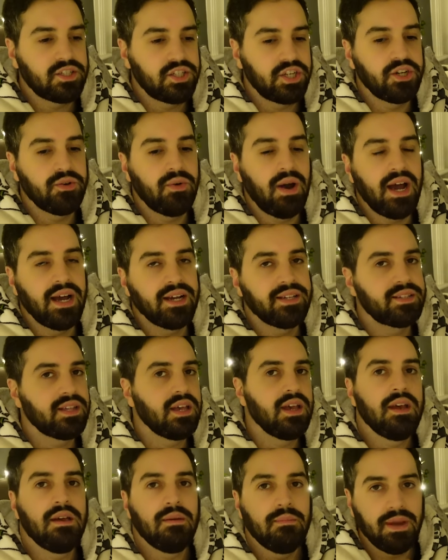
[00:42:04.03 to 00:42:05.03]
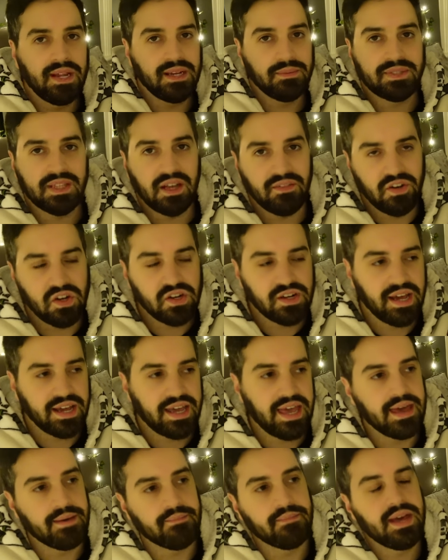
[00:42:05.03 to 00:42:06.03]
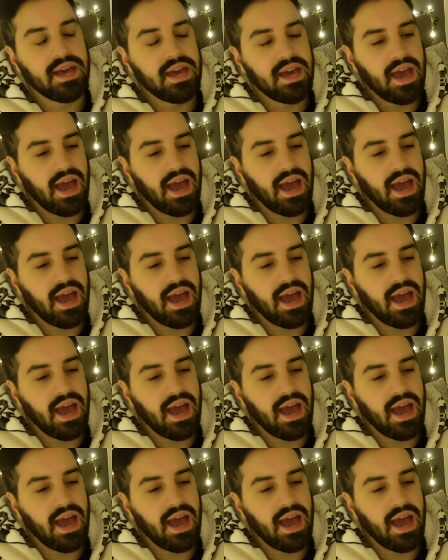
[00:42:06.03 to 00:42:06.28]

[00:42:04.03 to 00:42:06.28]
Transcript: Two has made himself look like him